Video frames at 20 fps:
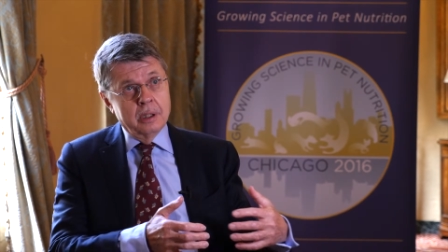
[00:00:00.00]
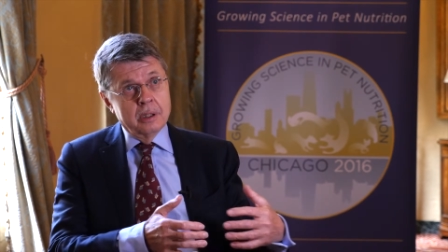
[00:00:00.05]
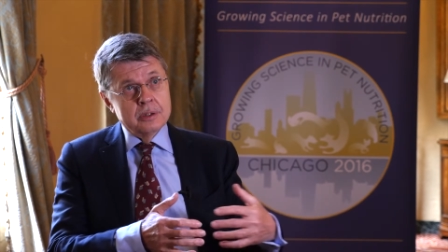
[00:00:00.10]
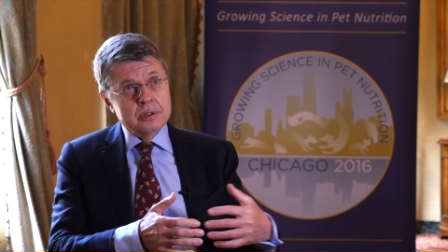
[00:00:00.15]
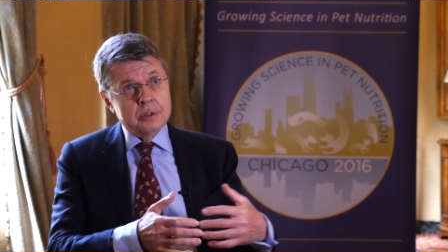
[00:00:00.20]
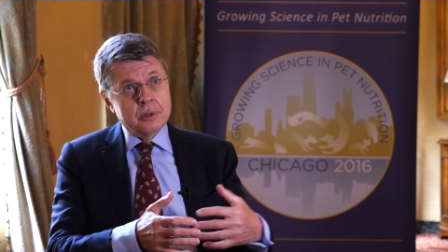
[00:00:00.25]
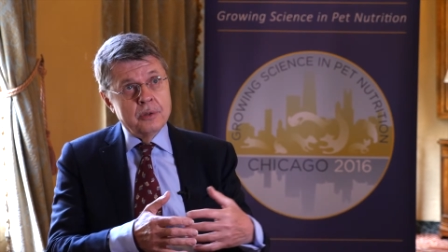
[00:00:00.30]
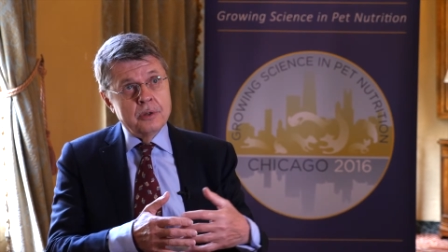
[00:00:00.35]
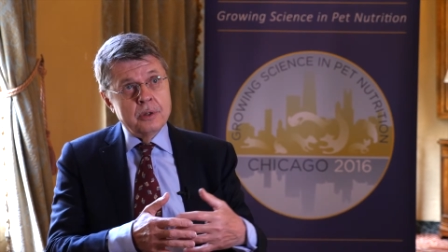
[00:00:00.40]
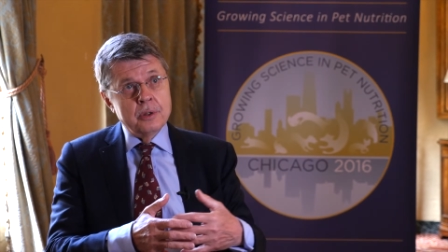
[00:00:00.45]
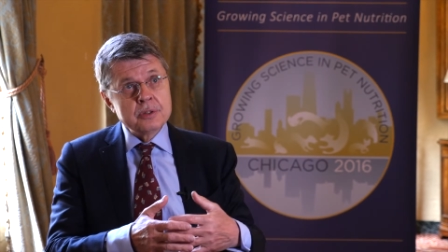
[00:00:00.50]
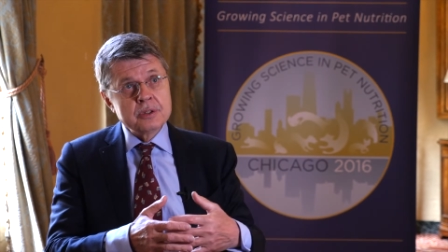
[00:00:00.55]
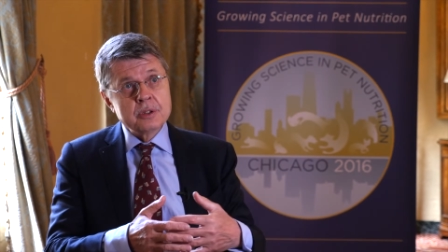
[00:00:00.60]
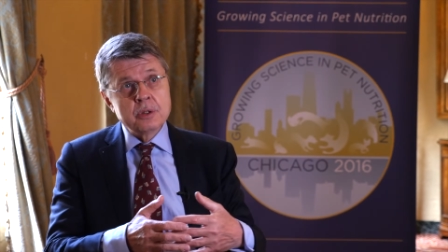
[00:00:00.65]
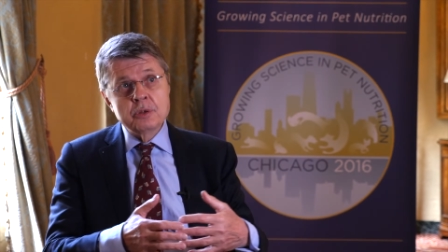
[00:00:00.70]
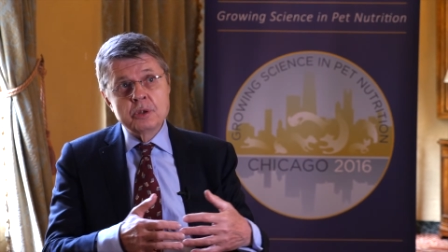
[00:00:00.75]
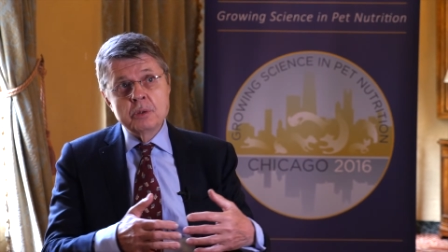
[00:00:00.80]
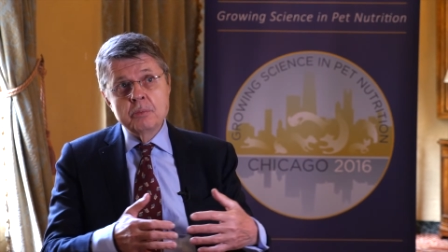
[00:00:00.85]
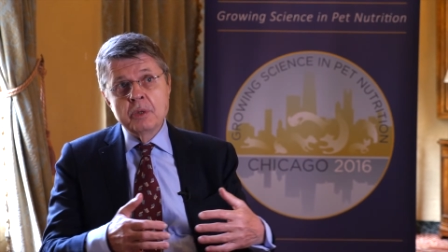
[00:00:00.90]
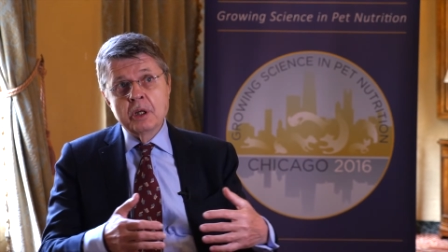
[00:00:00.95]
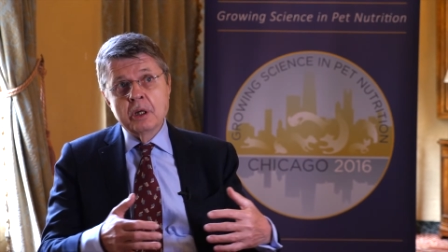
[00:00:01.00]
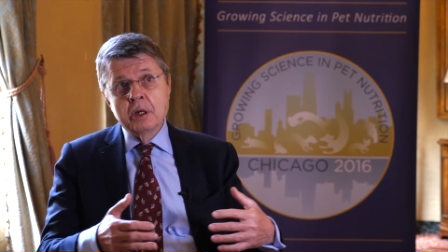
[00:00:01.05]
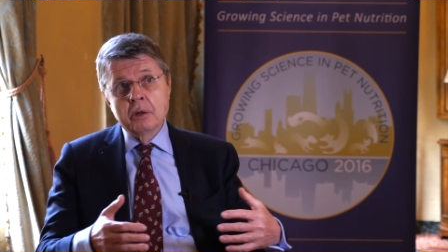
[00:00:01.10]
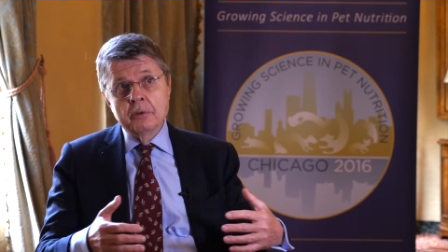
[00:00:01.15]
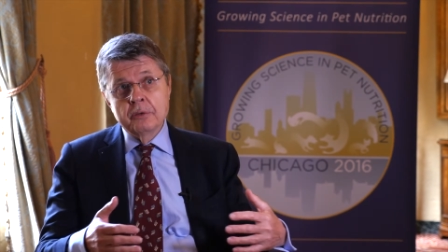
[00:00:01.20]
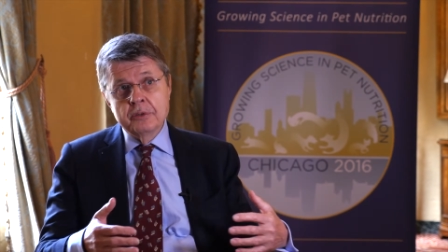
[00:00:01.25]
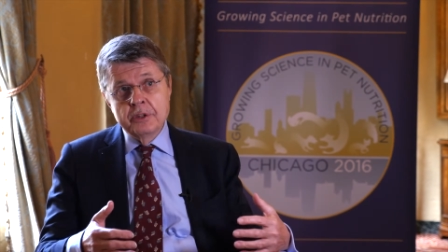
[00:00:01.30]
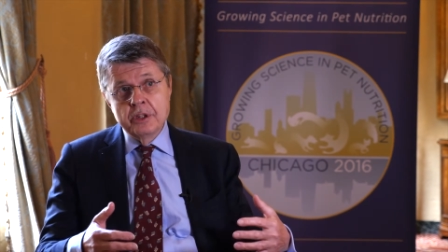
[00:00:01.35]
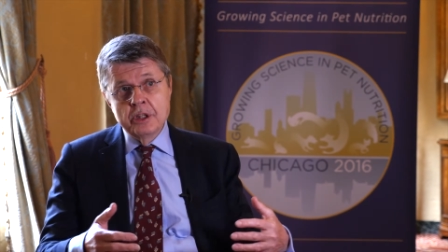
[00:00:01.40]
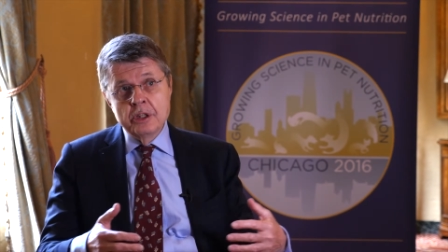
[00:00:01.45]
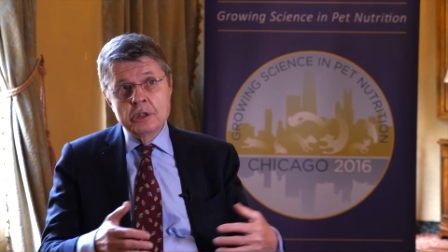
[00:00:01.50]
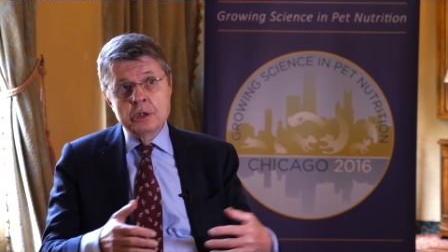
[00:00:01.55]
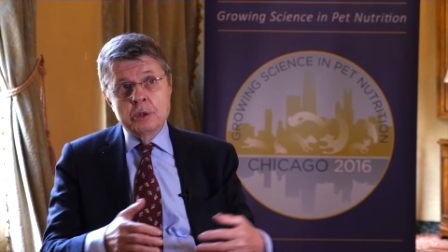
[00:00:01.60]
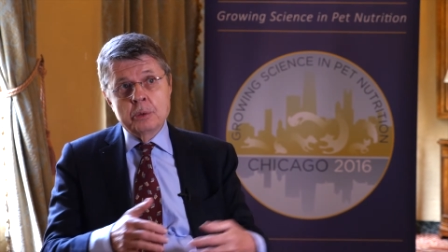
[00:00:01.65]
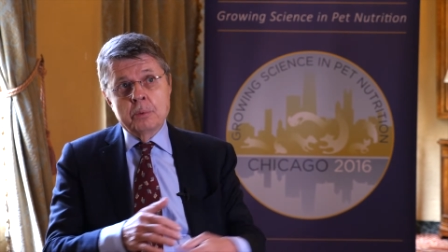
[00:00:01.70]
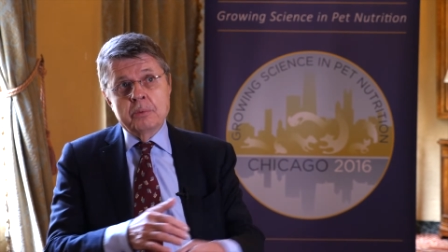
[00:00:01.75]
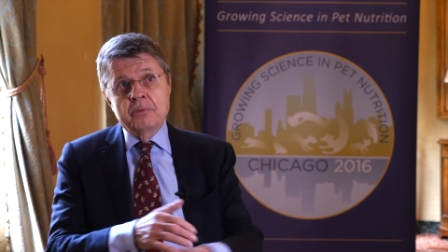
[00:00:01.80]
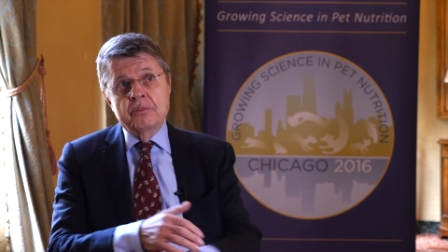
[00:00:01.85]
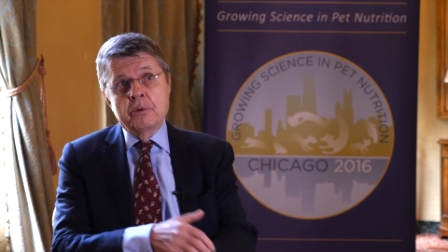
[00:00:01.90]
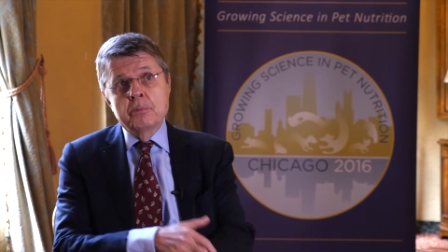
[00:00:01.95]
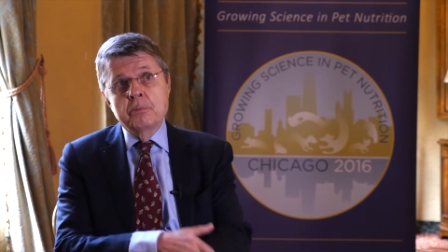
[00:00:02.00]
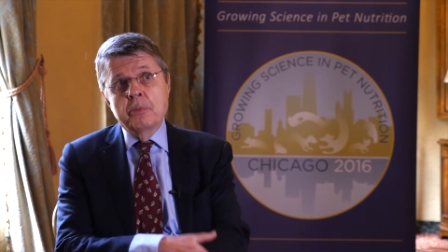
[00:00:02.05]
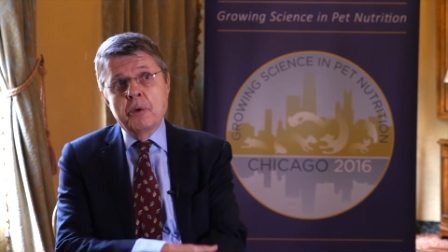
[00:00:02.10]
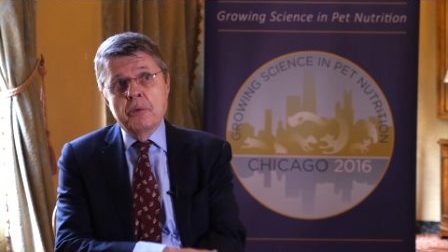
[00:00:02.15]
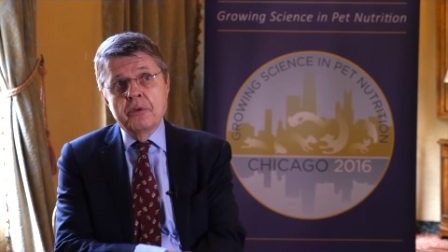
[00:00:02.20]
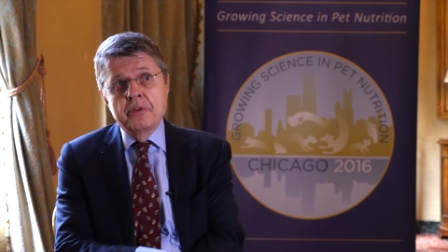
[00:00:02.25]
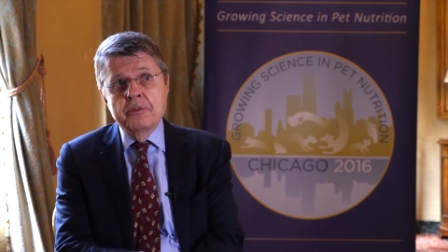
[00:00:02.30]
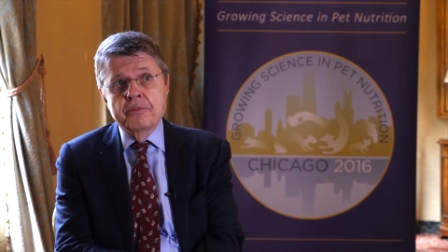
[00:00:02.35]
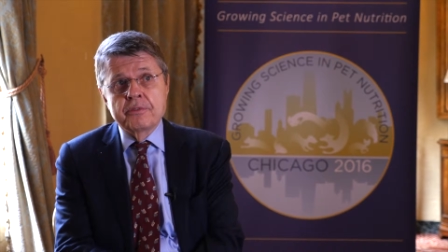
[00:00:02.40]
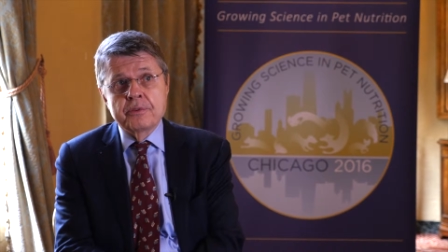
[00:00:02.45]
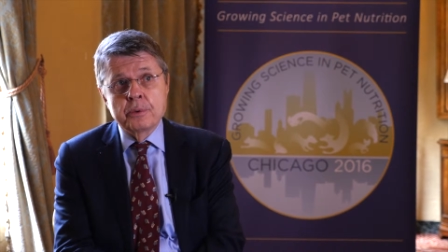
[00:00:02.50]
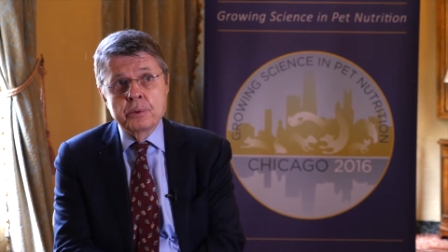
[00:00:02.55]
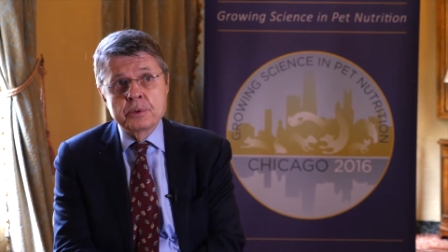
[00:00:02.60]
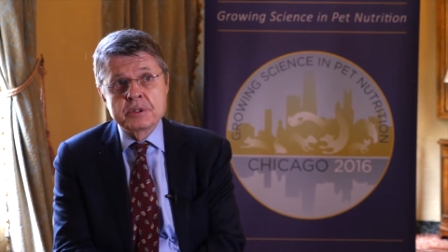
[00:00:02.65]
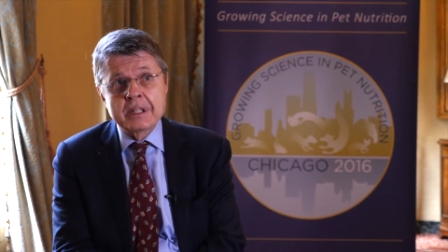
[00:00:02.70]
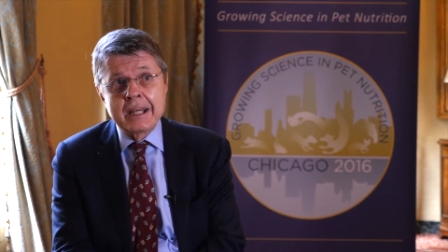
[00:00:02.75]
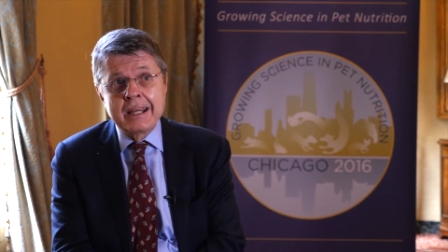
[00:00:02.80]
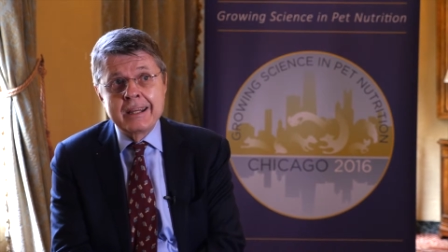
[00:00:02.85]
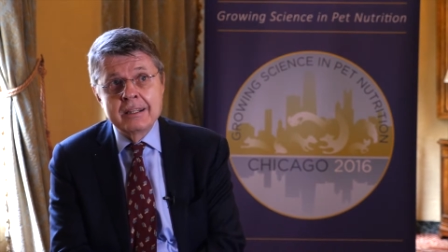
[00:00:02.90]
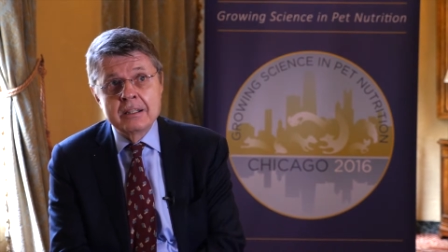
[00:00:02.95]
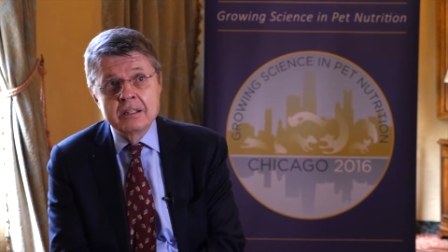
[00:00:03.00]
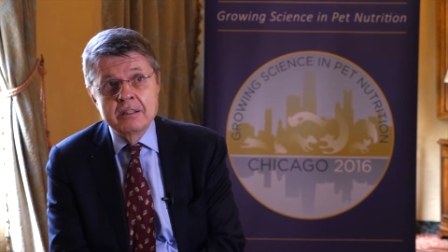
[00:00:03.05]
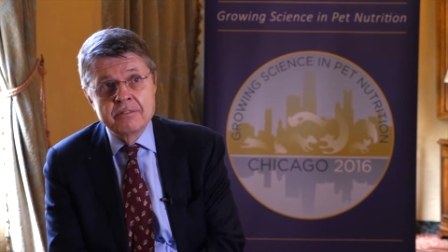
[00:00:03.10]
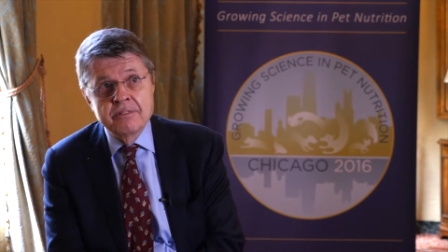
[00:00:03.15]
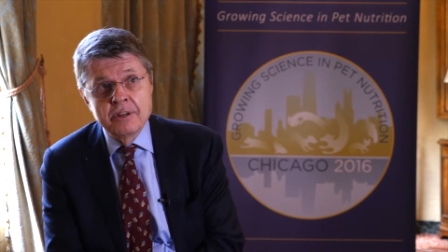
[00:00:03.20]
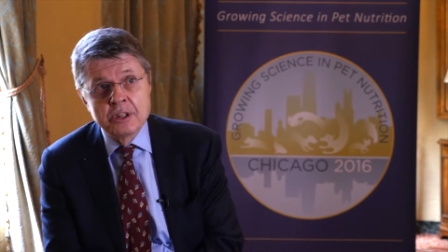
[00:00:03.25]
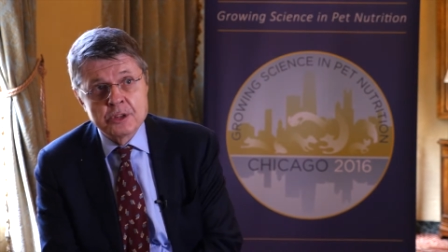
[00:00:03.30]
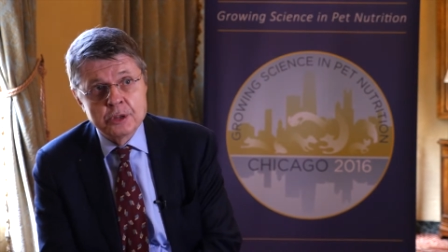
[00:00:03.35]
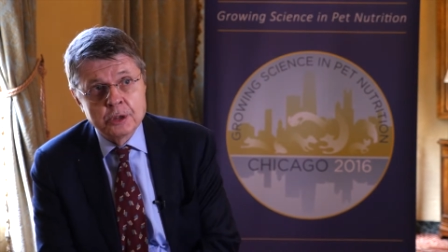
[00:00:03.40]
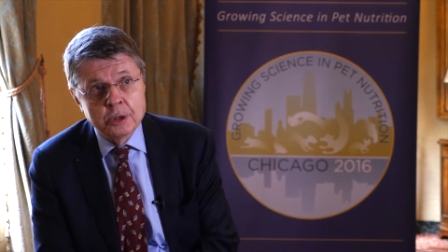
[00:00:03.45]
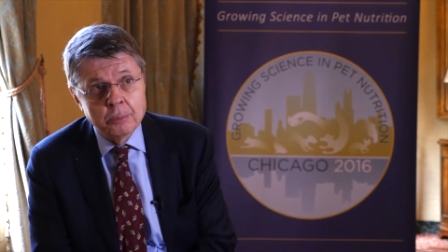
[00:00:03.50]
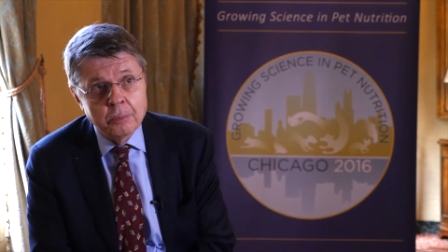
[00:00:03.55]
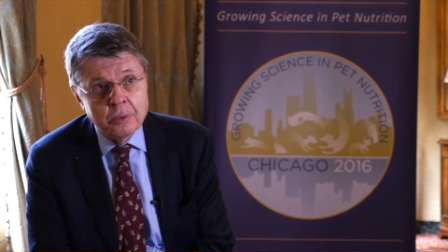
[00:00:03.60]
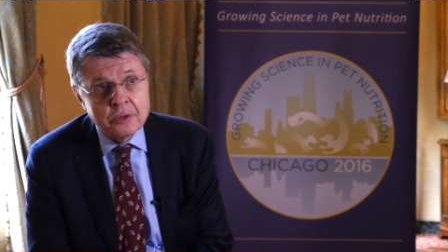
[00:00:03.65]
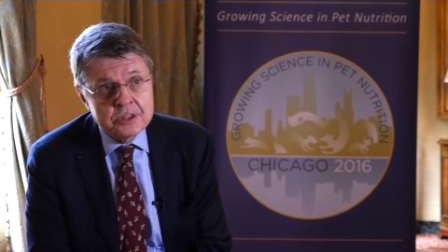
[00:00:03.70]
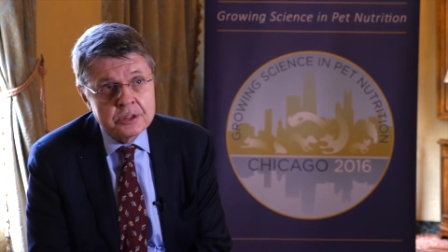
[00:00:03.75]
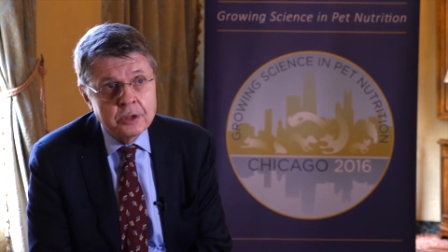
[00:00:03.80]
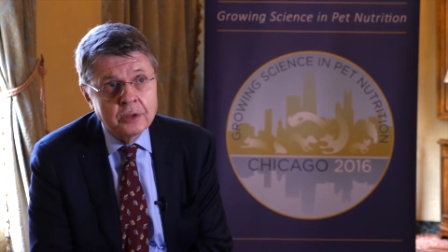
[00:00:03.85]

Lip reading: So there is going to be a continuum for both the fruits and the vegetables.